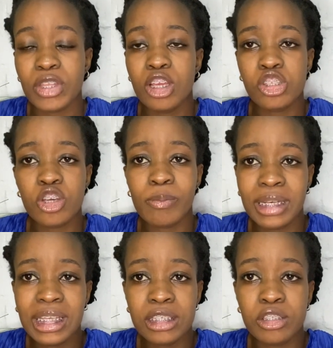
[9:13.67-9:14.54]
So
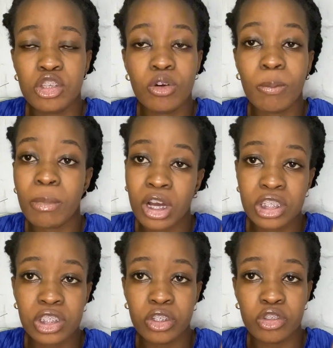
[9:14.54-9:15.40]
please, to
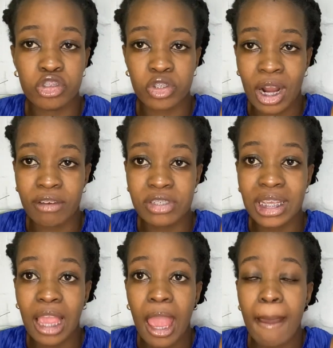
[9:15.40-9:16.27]
master your drafting,